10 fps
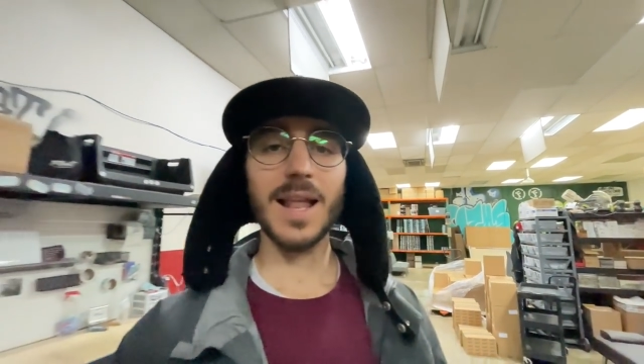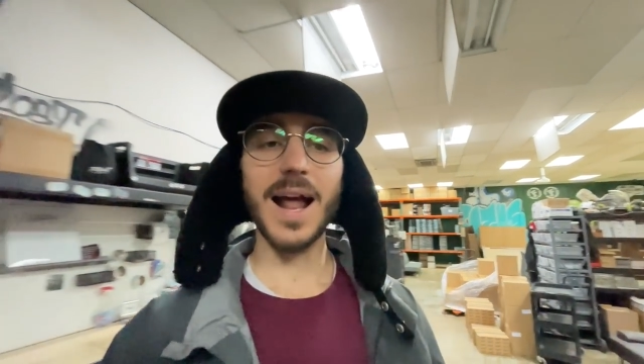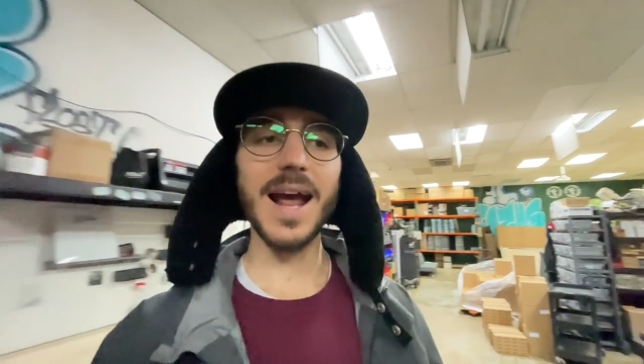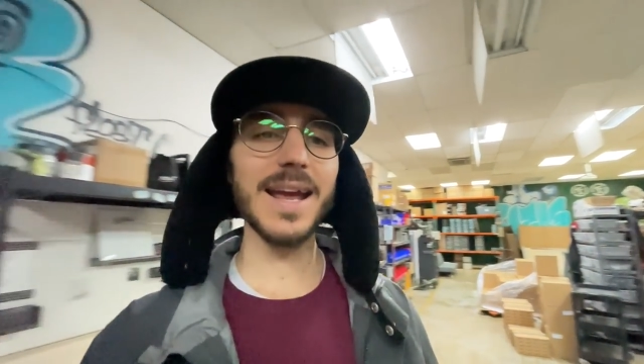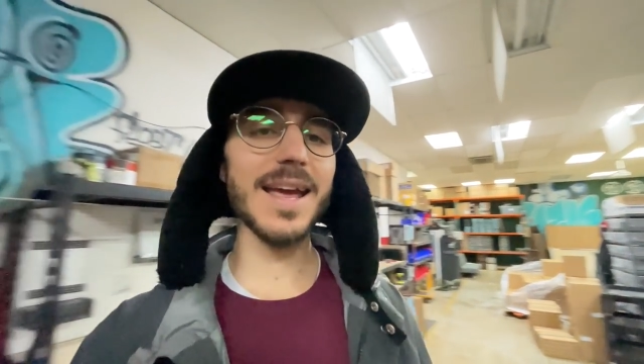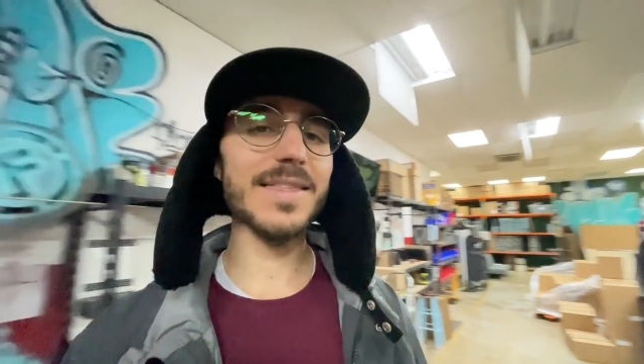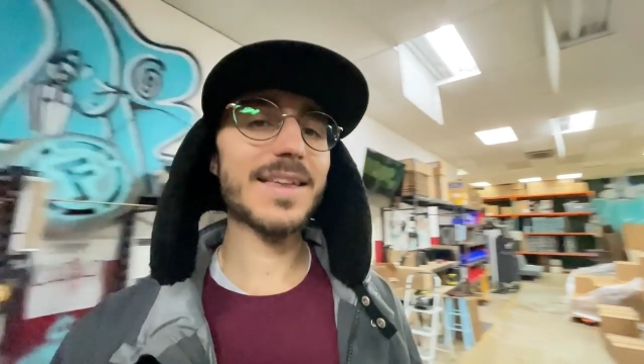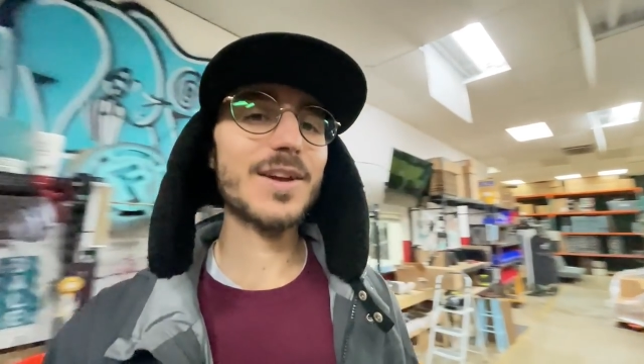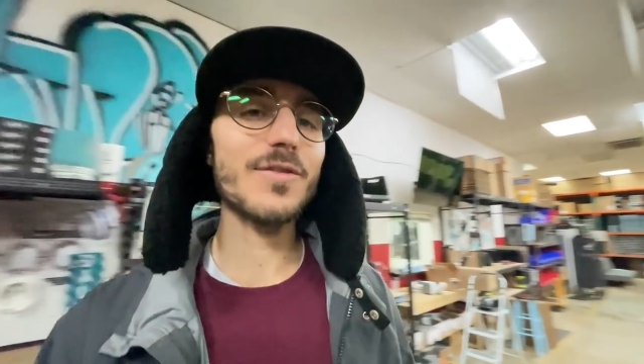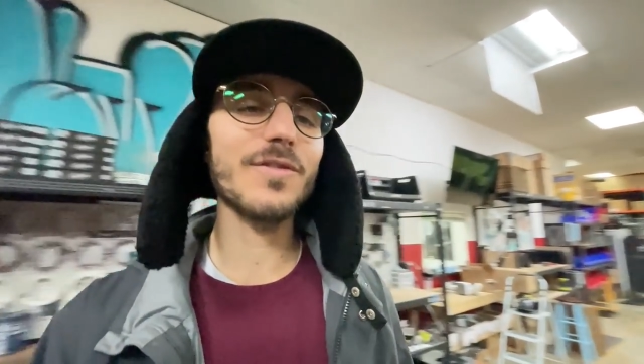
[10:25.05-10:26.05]
I can't
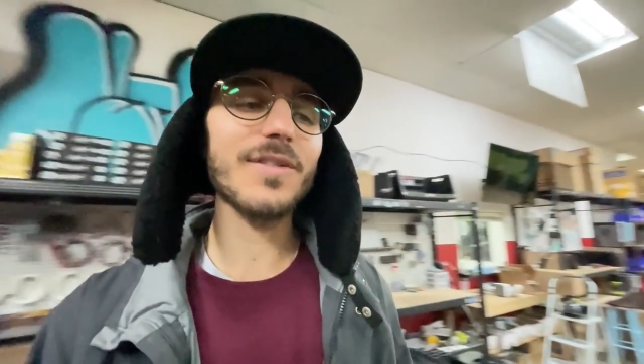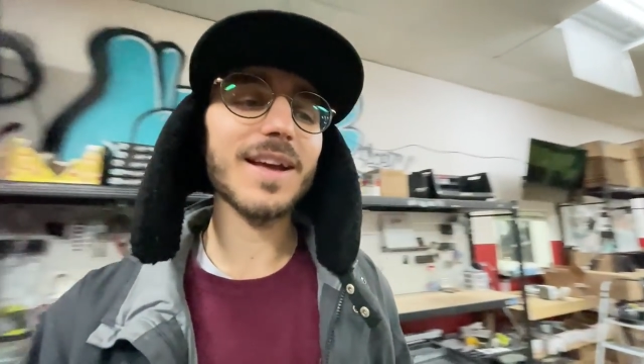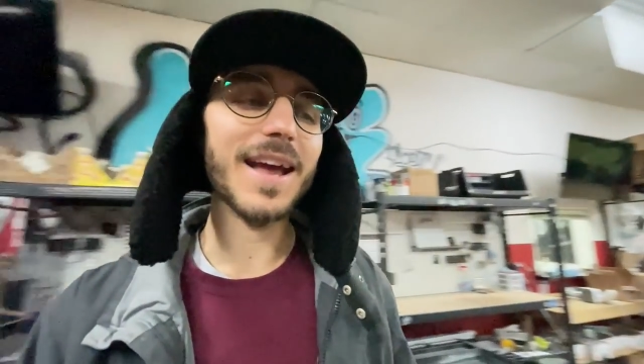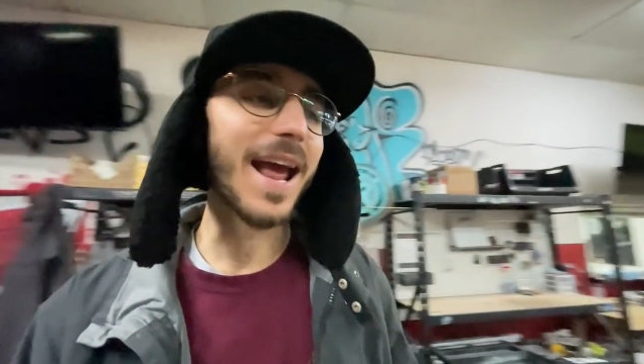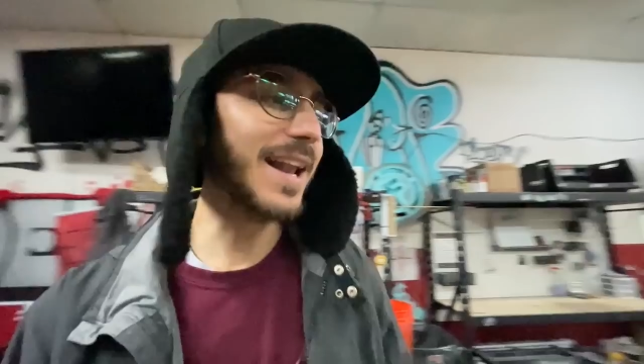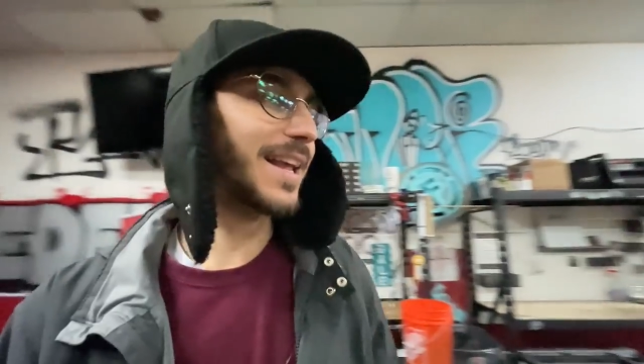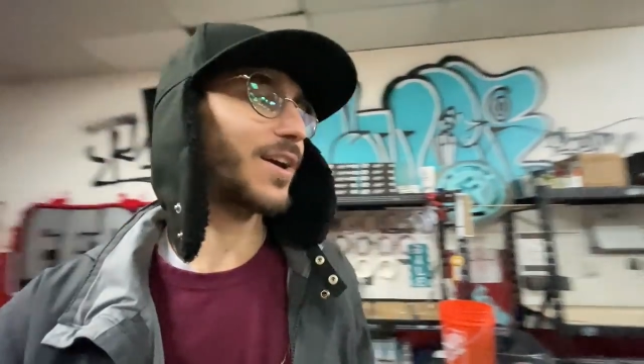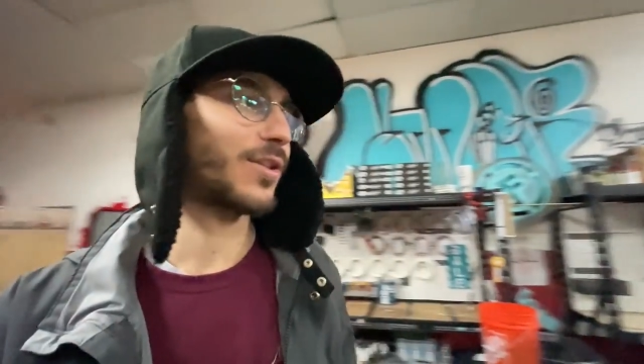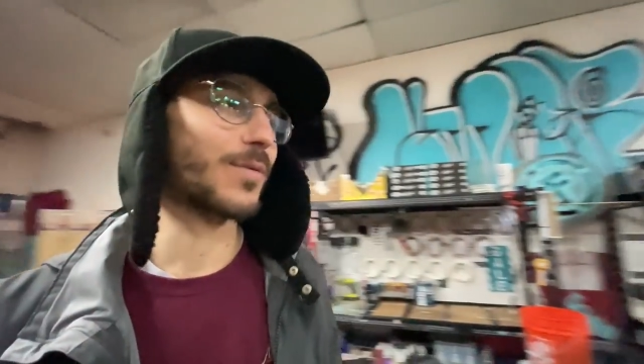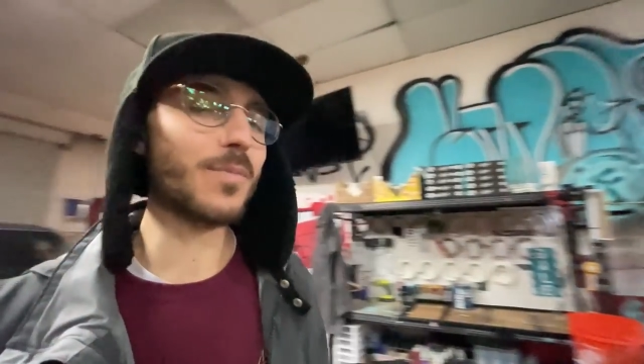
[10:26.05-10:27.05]
think of any
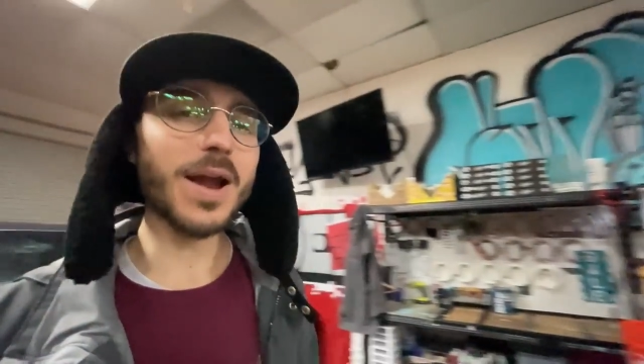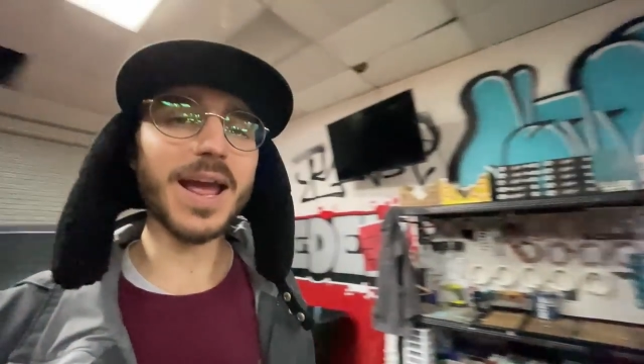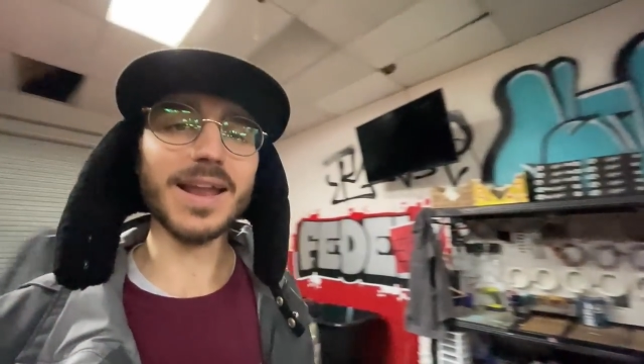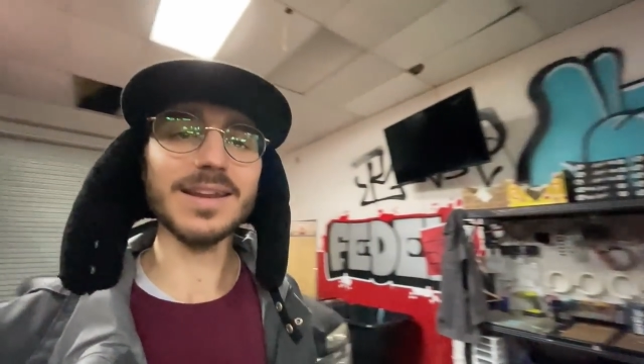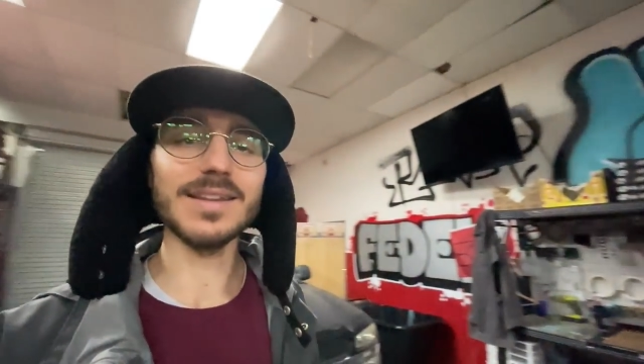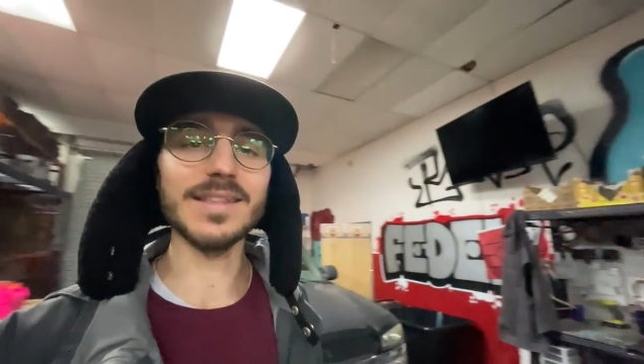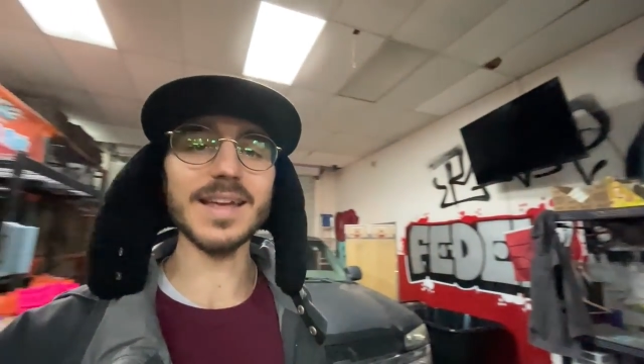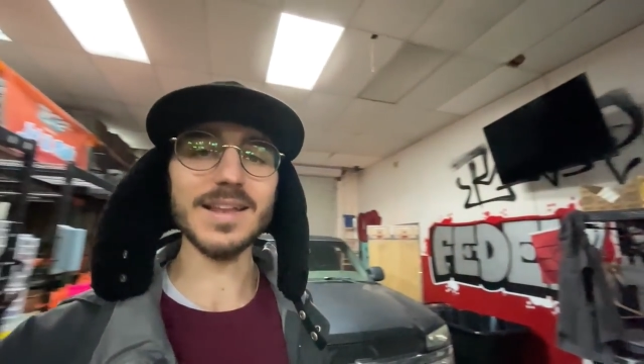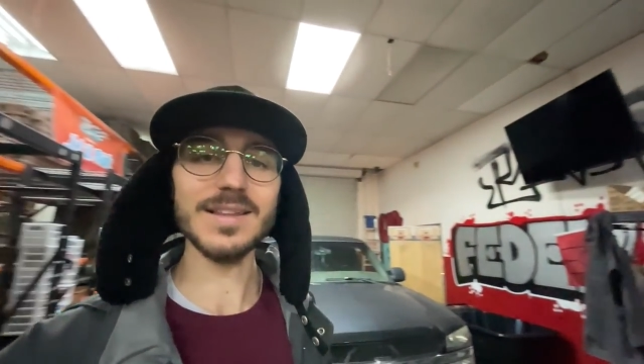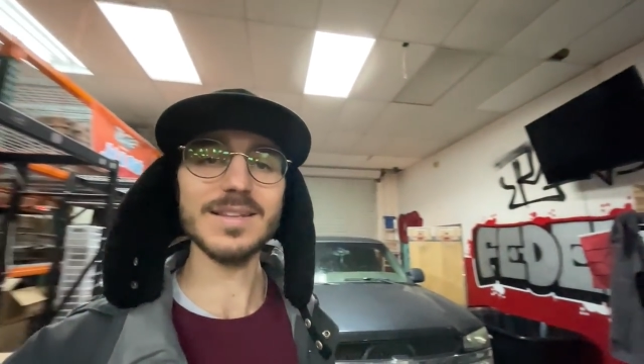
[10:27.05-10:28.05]
other brand that